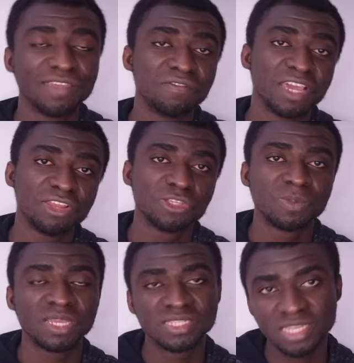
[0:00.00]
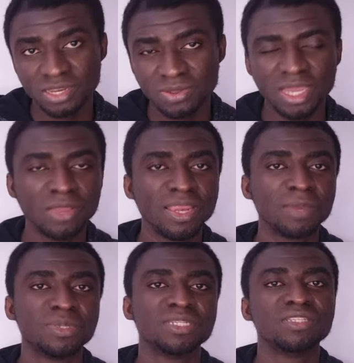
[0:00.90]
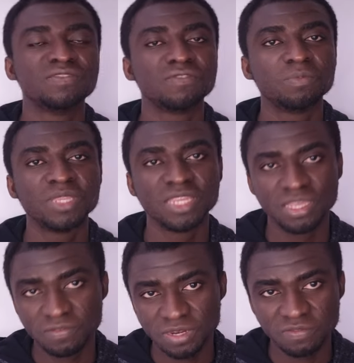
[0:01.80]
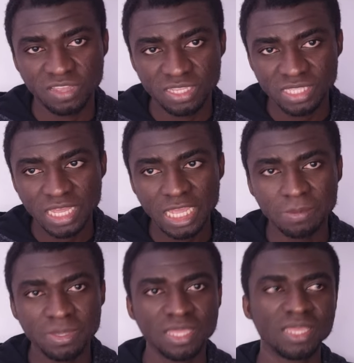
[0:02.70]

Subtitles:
If you are new to my channel, I really appreciate you for being here for the first time.